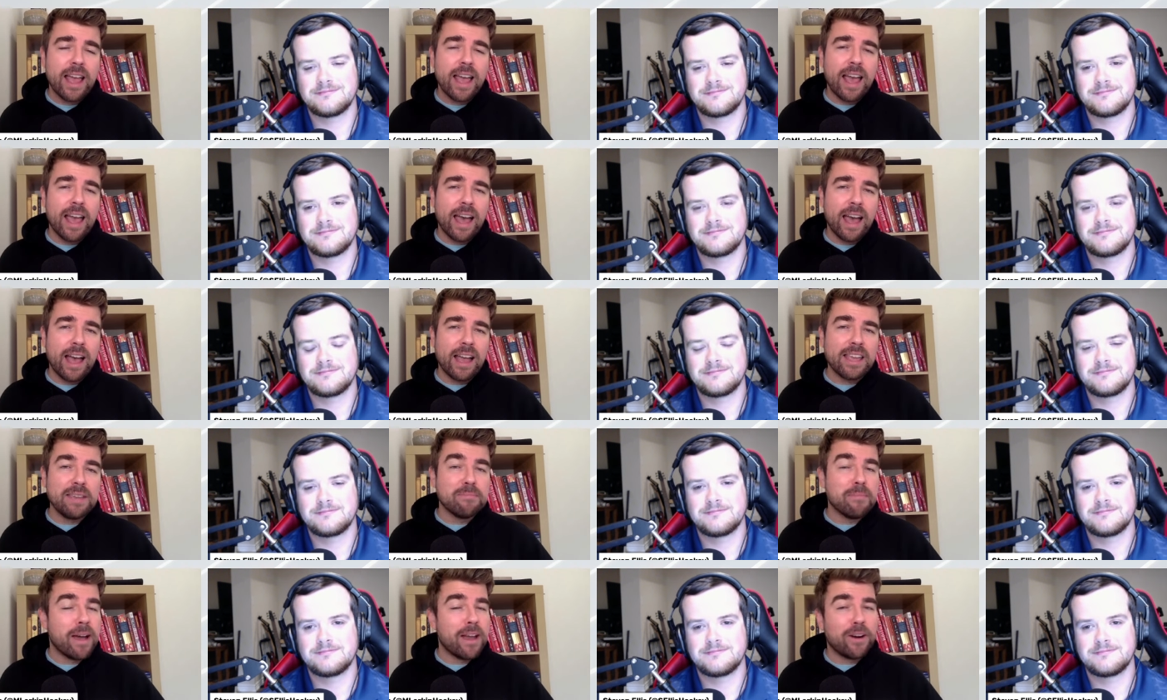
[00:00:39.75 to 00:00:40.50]
Speaker 1: Uh,
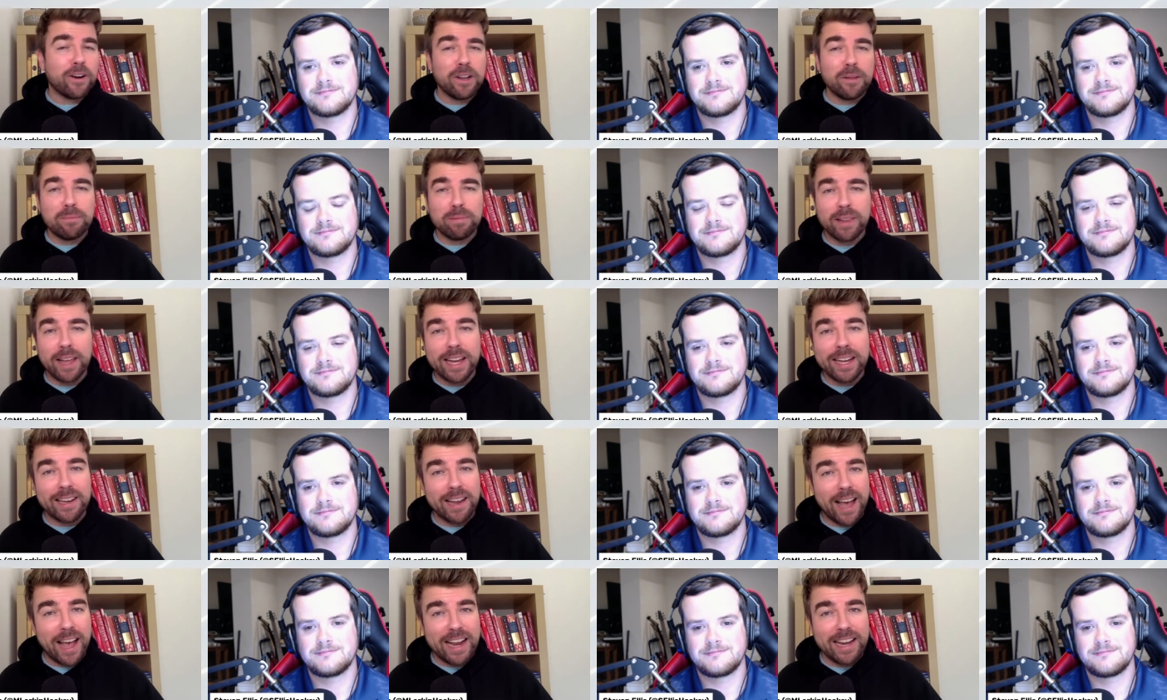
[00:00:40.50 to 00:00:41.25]
he might only play
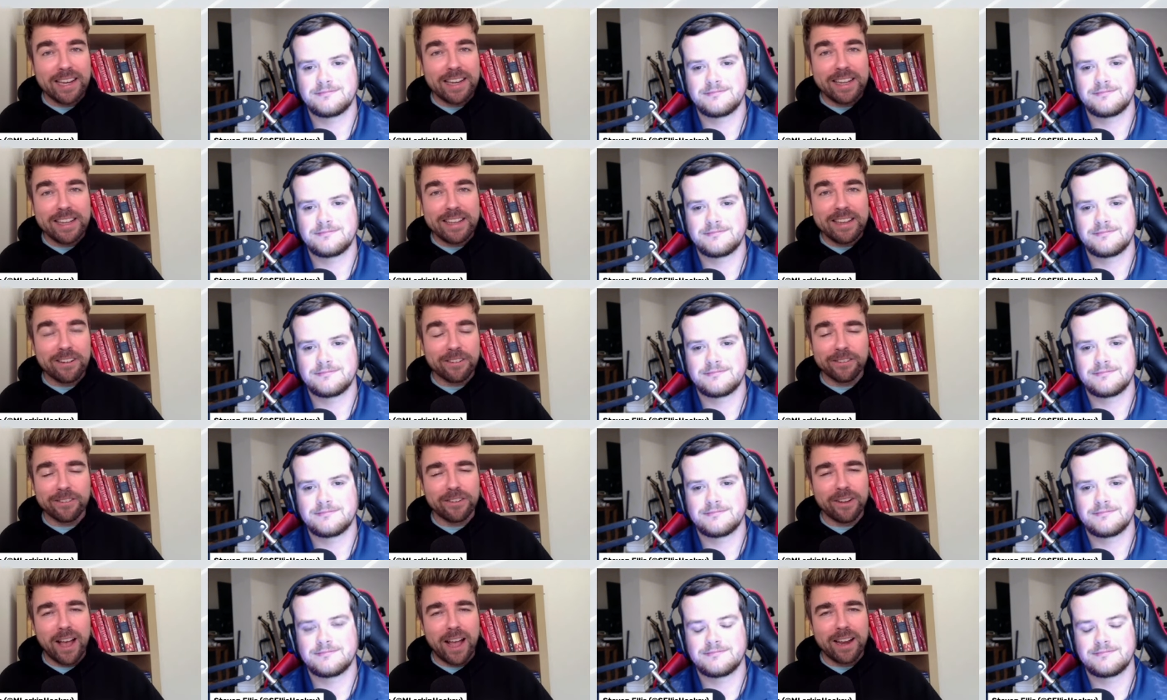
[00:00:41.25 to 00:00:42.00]
90 or
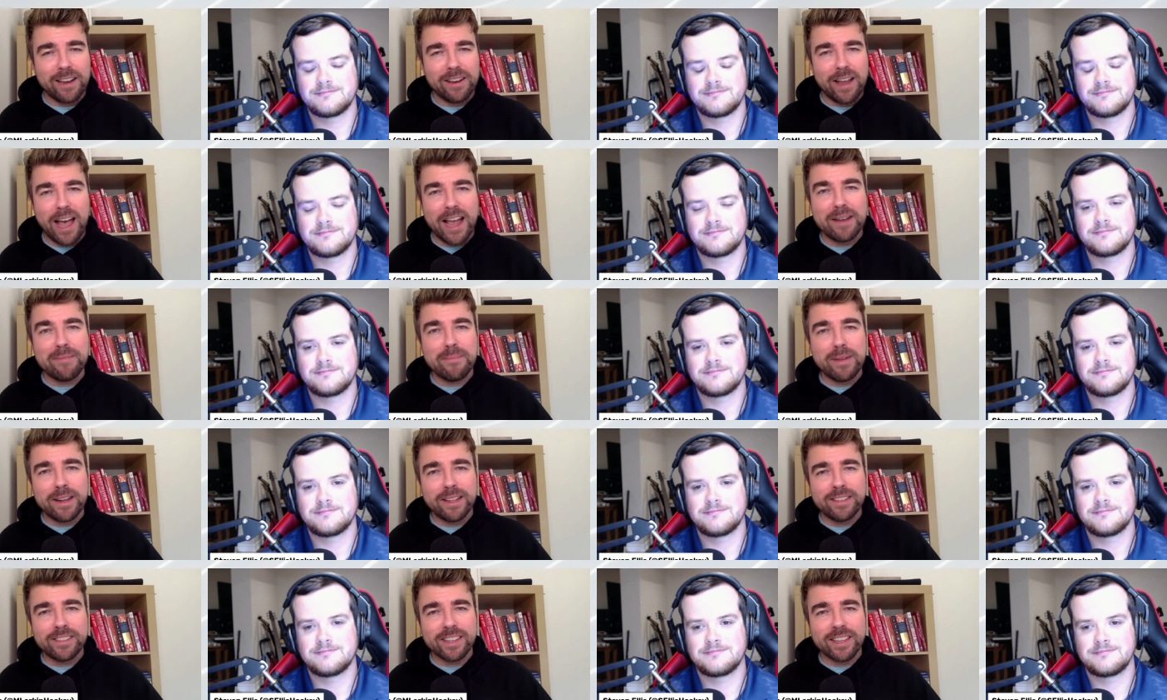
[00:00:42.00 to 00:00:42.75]
nine, nine
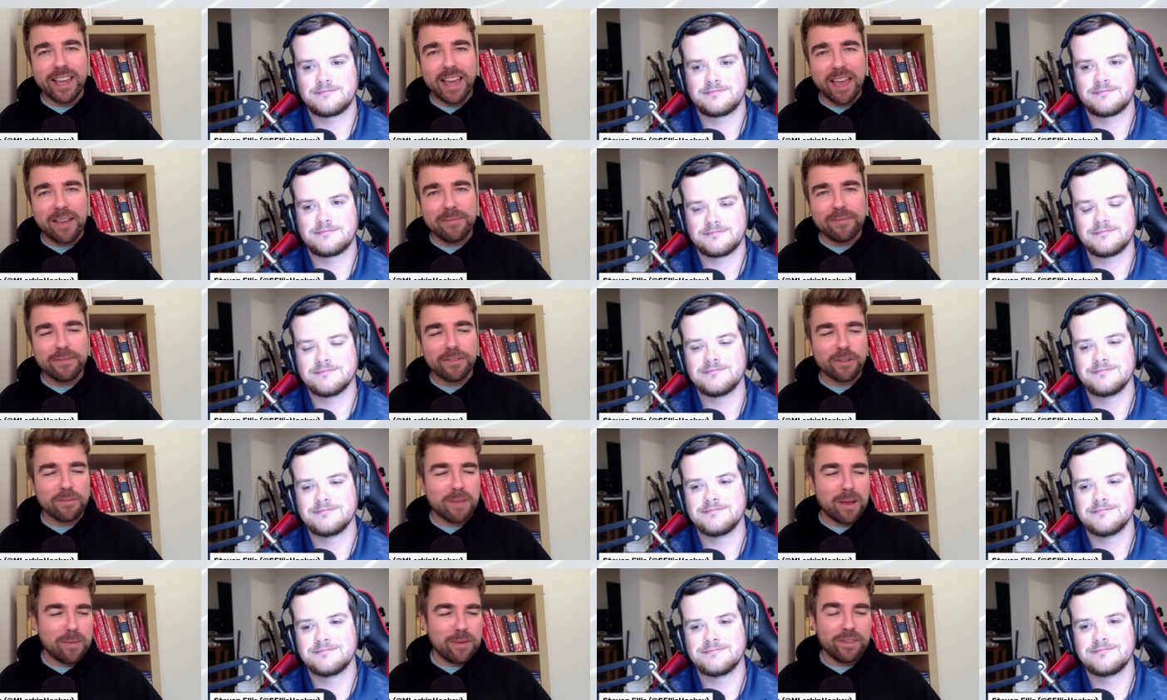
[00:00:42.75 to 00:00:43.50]
minutes a game
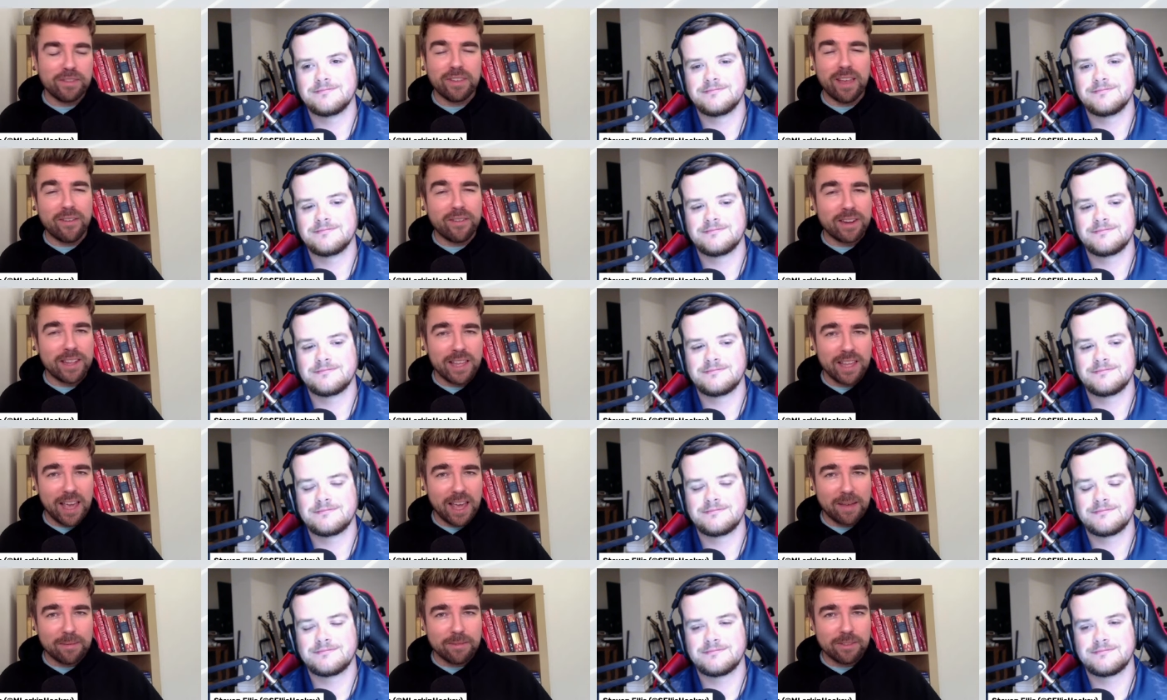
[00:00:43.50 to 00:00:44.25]
for maybe 70
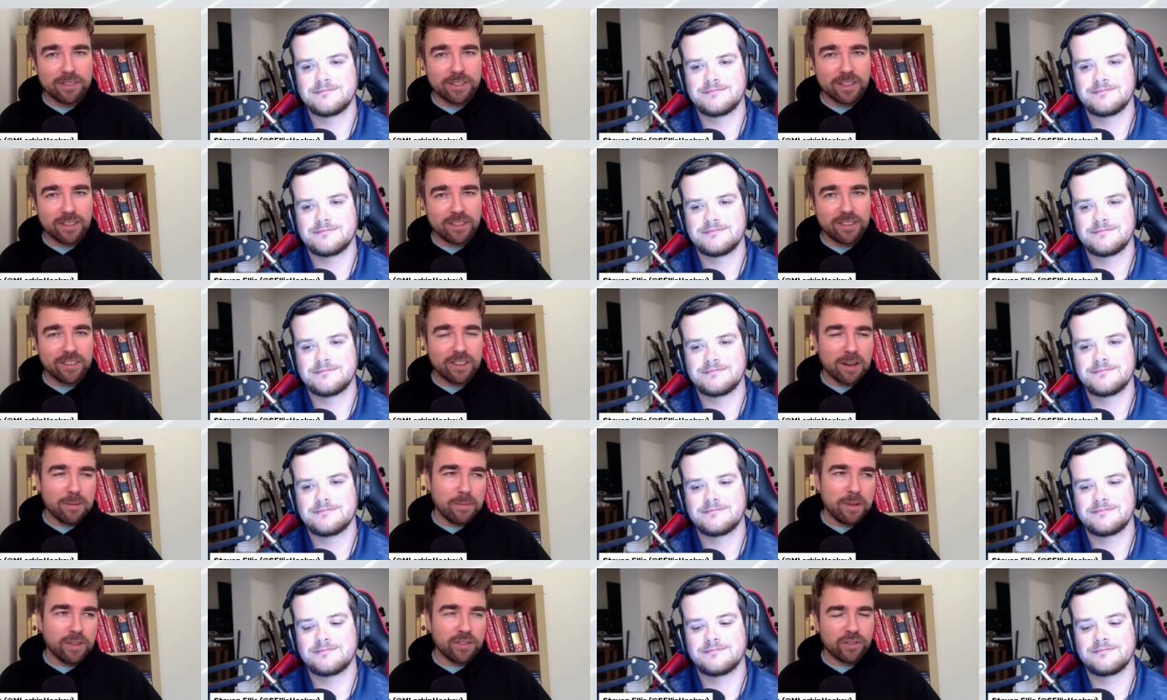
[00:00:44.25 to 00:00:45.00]
games because he's
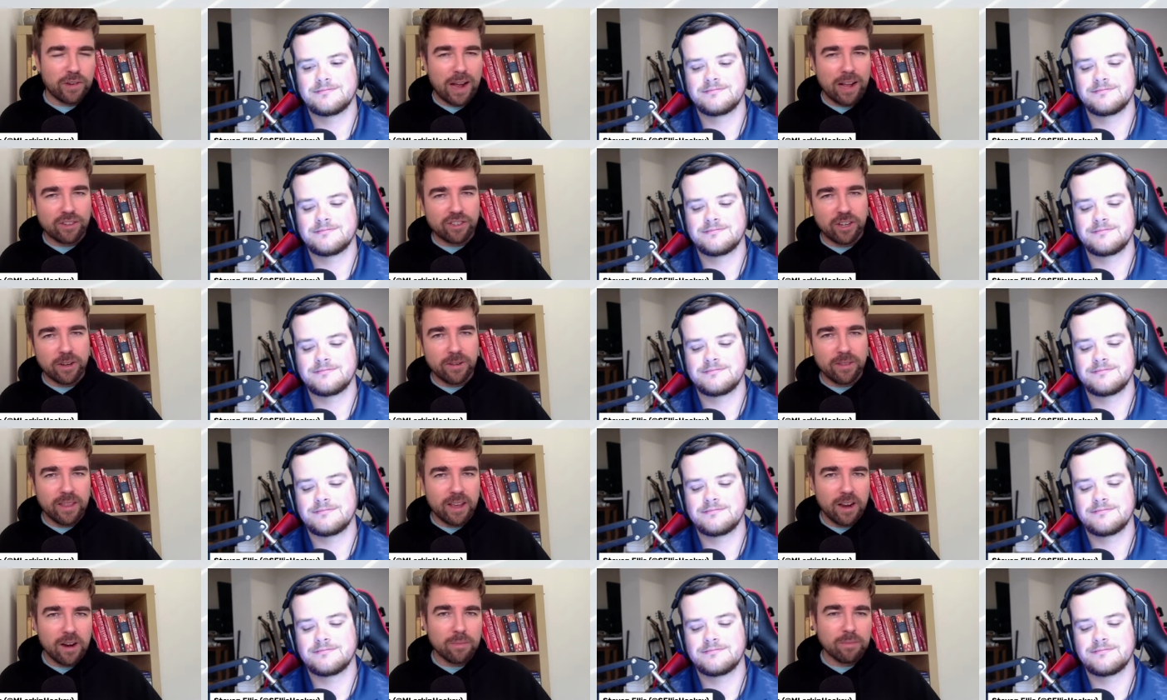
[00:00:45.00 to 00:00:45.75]
going to be a scratch here
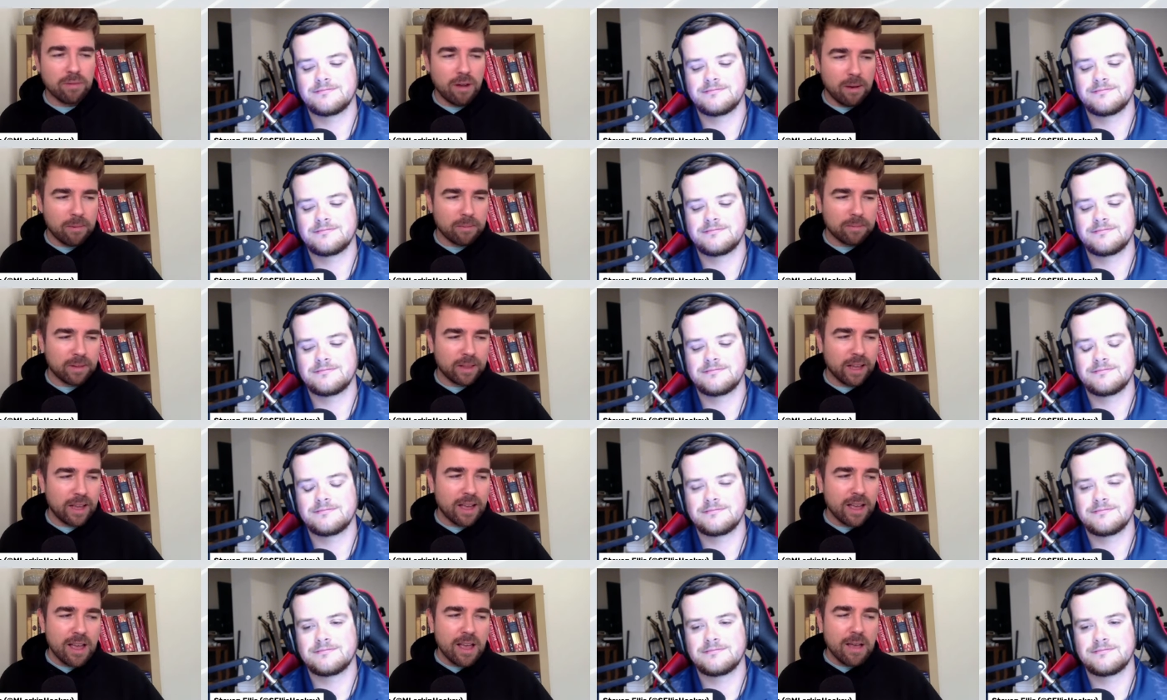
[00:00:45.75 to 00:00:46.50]
and there probably.